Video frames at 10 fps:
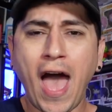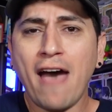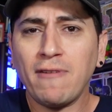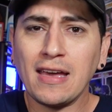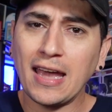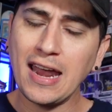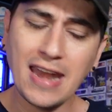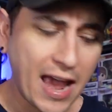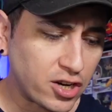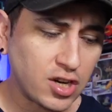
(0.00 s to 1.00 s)
having a
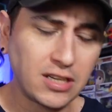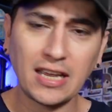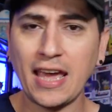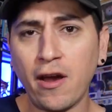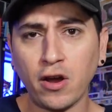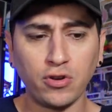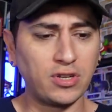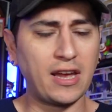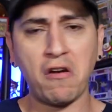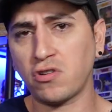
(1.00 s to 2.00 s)
connection to characters,
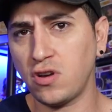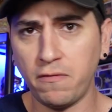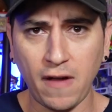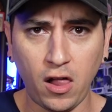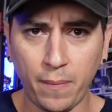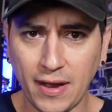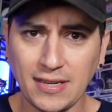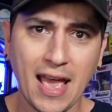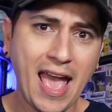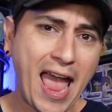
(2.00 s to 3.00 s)
character development,
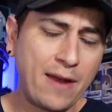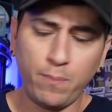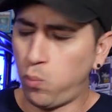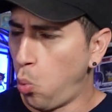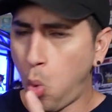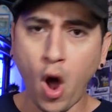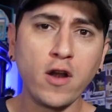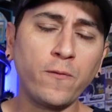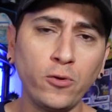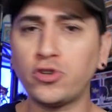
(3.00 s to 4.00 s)
and
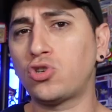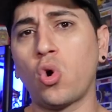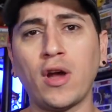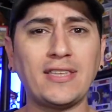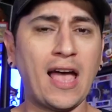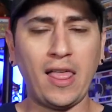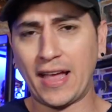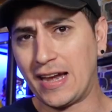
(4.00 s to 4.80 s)
wonderful storytelling